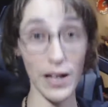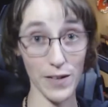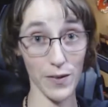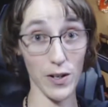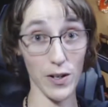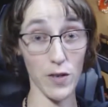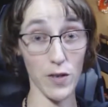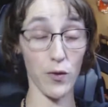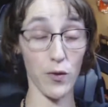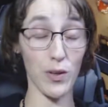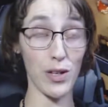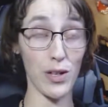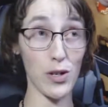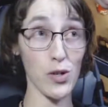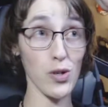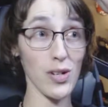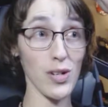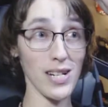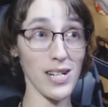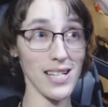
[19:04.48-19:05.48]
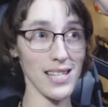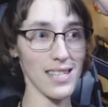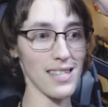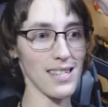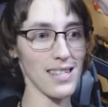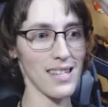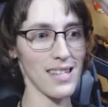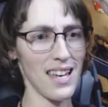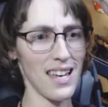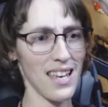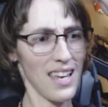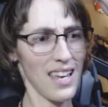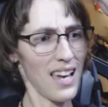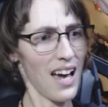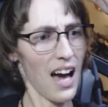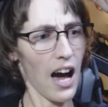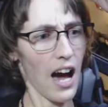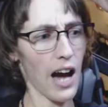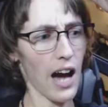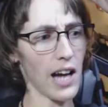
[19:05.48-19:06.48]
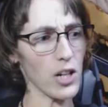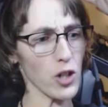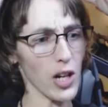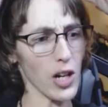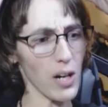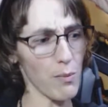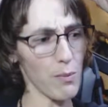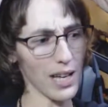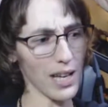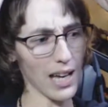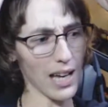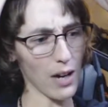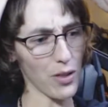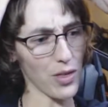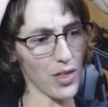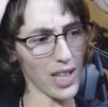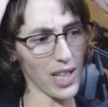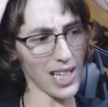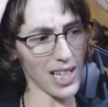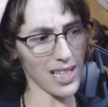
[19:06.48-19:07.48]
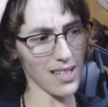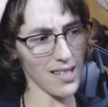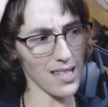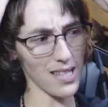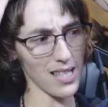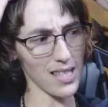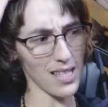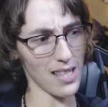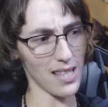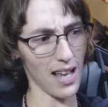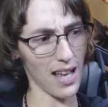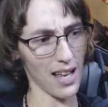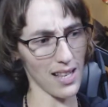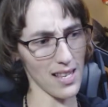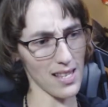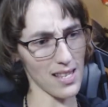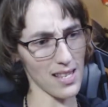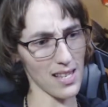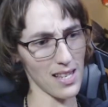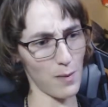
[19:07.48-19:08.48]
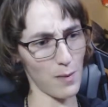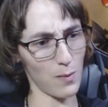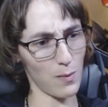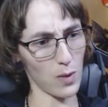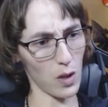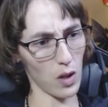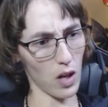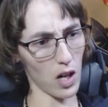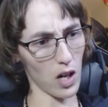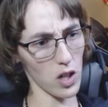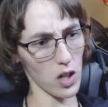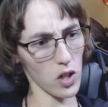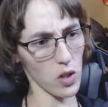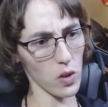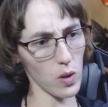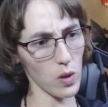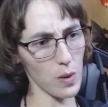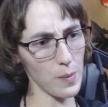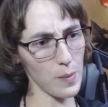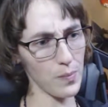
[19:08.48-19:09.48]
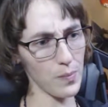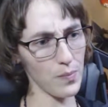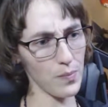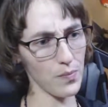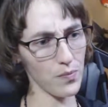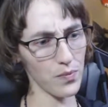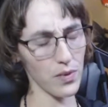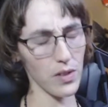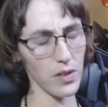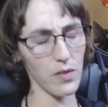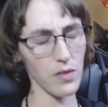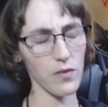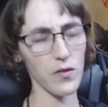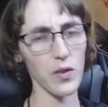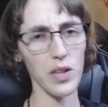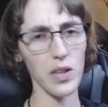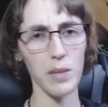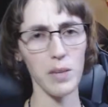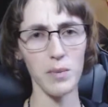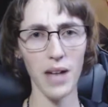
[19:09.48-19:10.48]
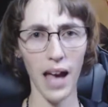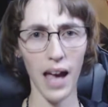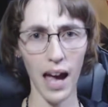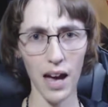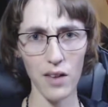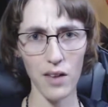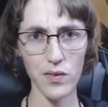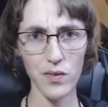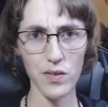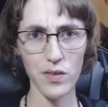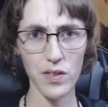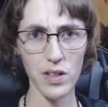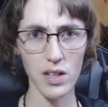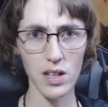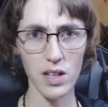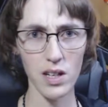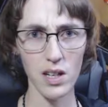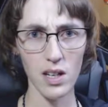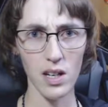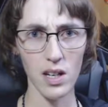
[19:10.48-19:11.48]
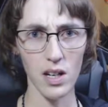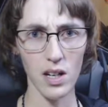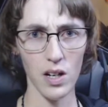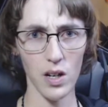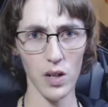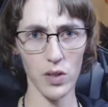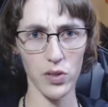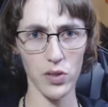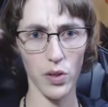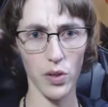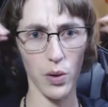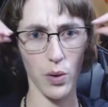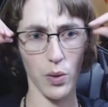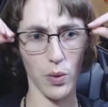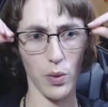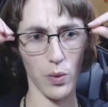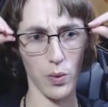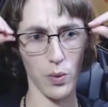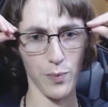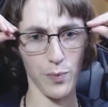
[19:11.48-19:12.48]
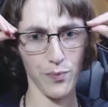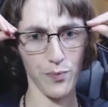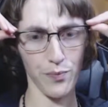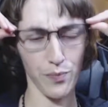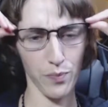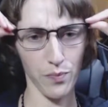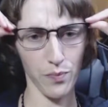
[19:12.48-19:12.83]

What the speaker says: as far as for the traits, I tried to pick out things that seemed logical for them to have. So